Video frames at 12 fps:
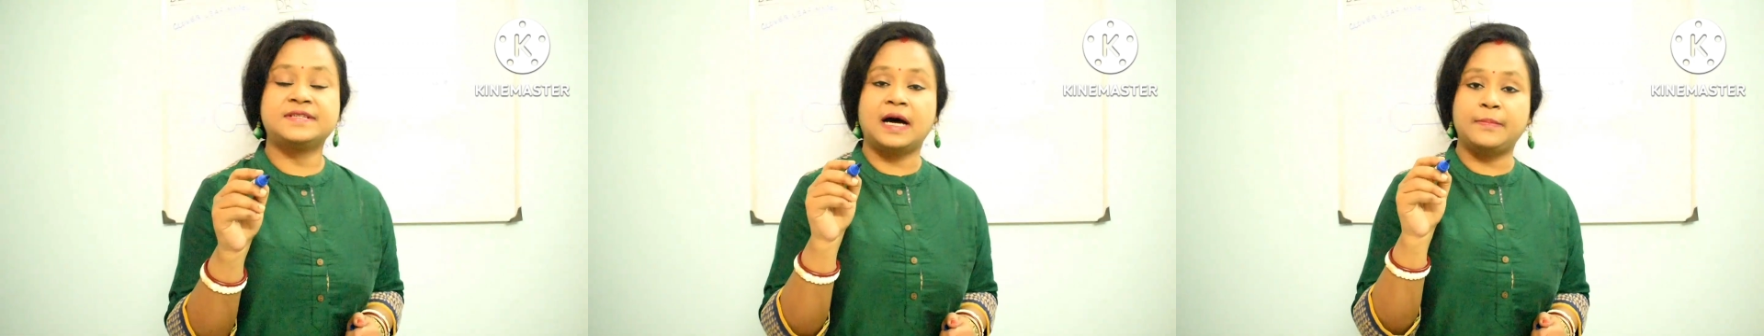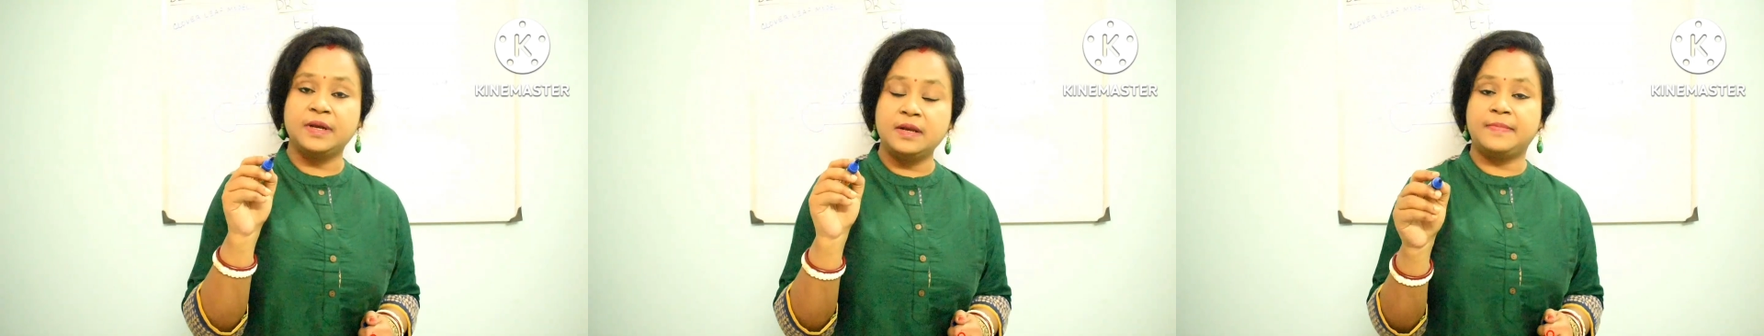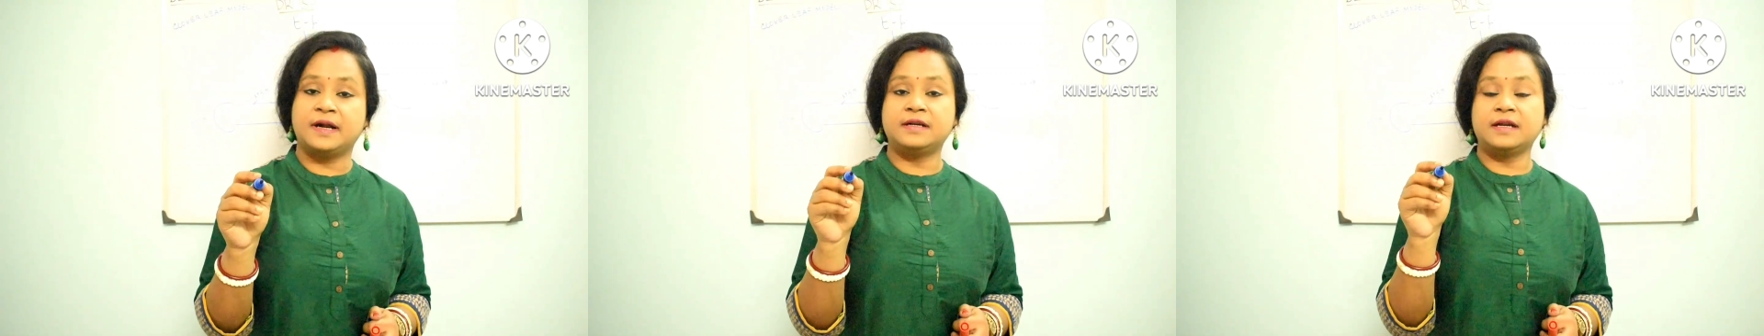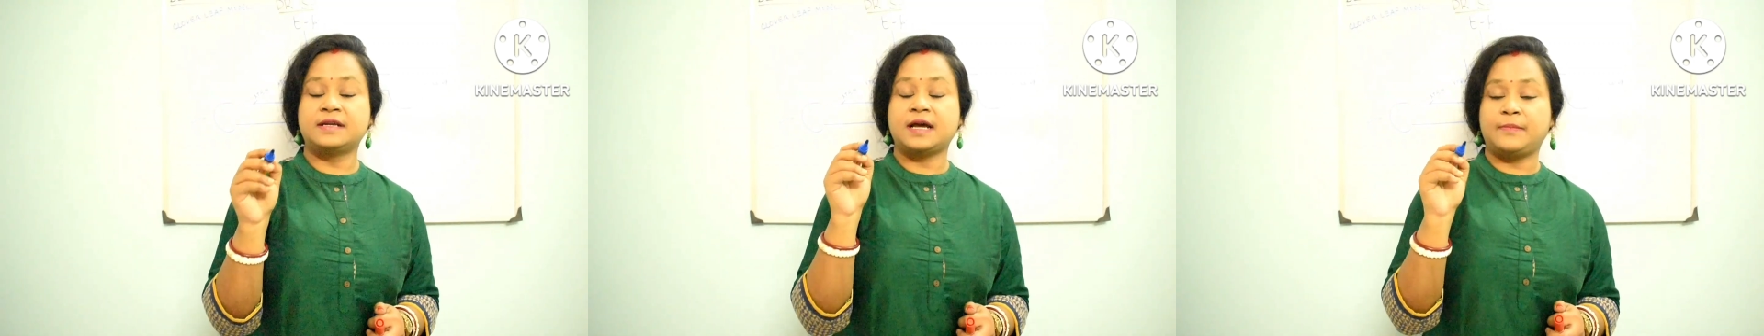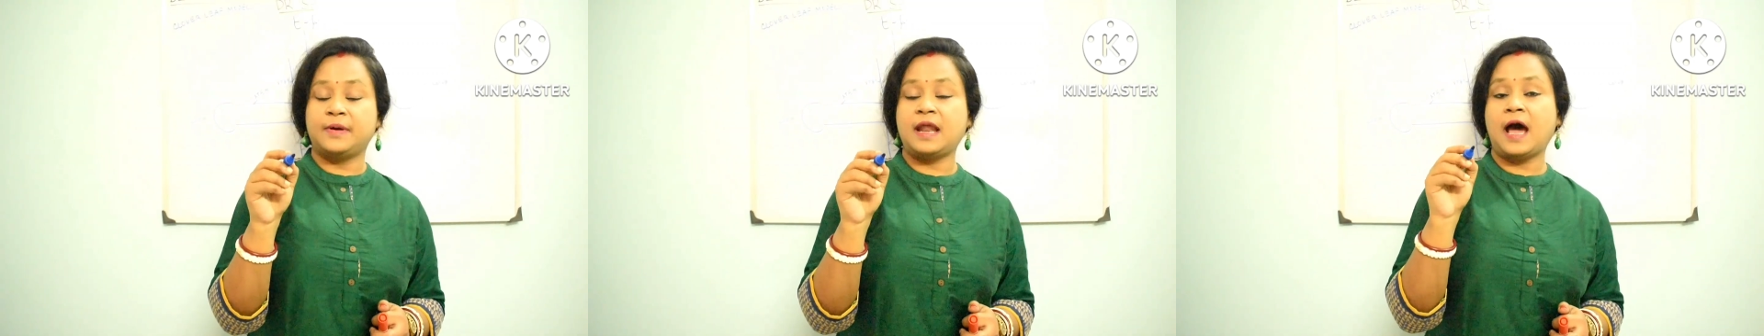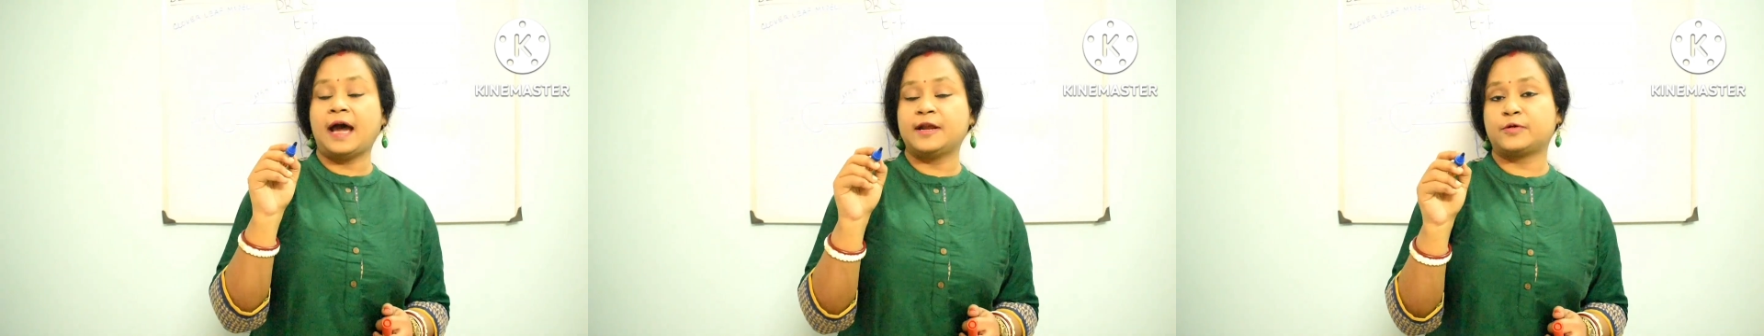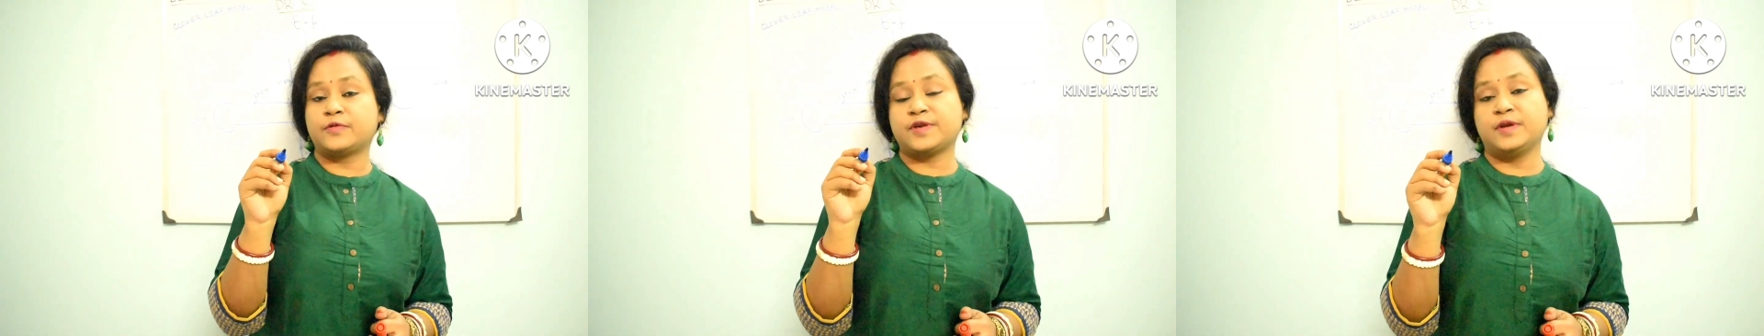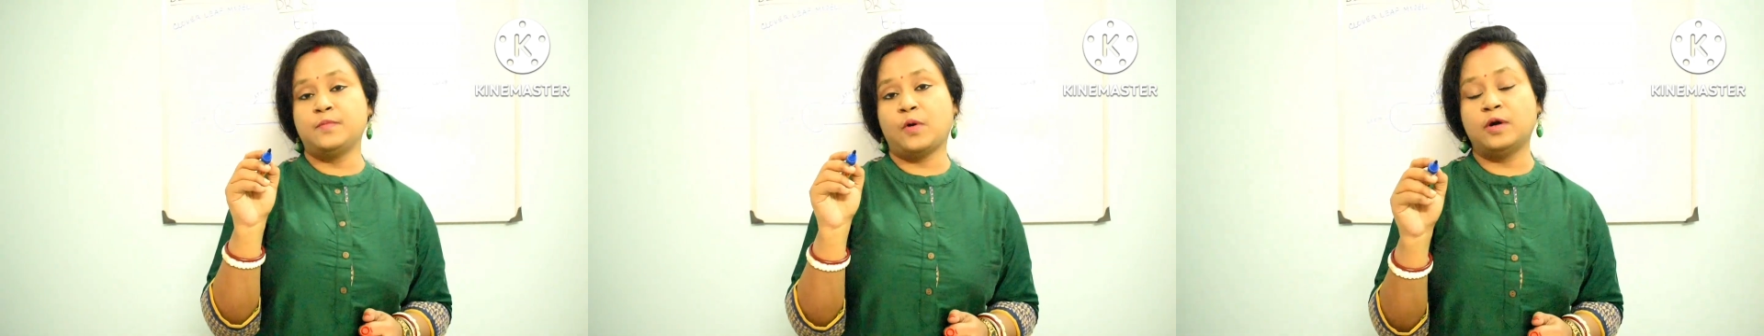double bond, double
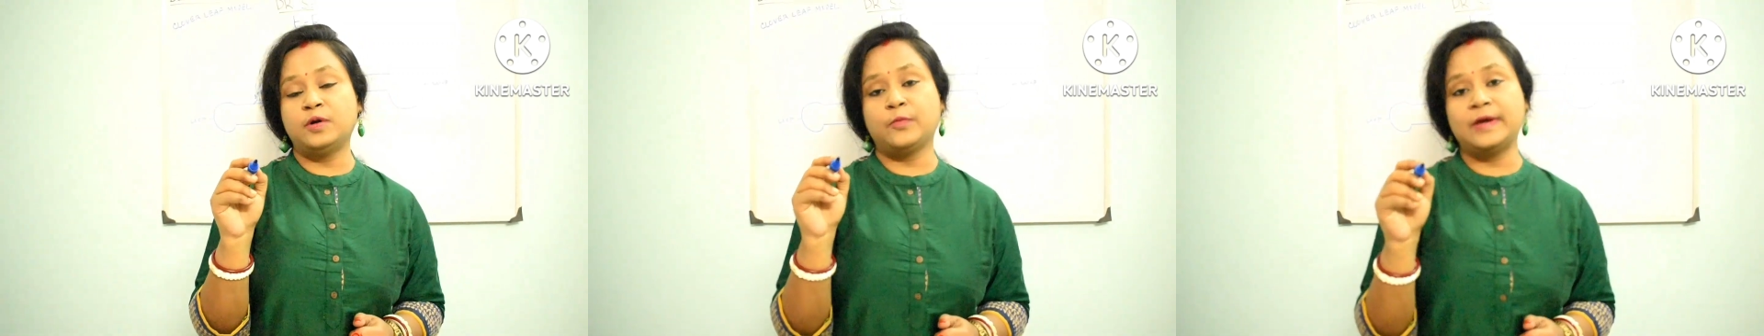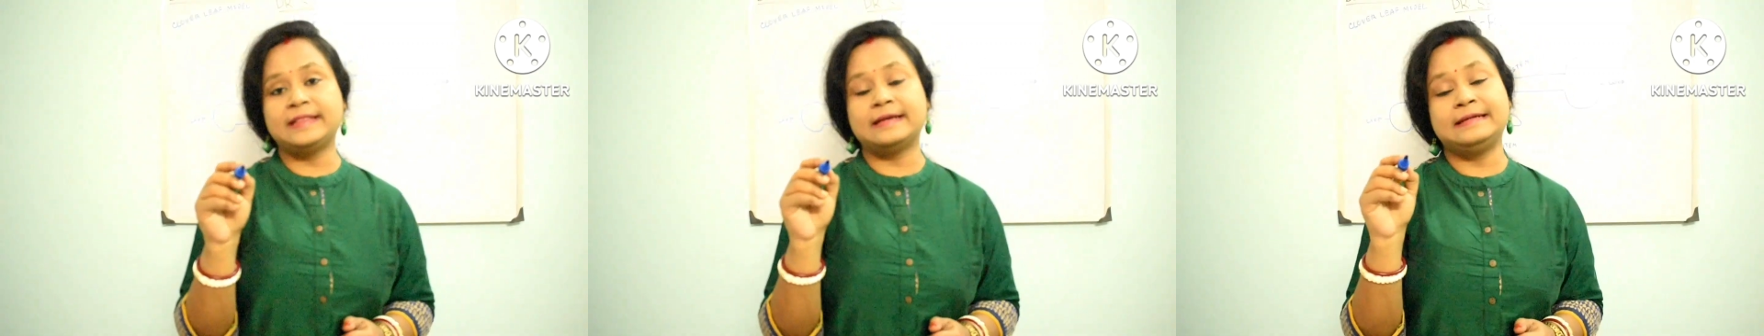hydrogen bond with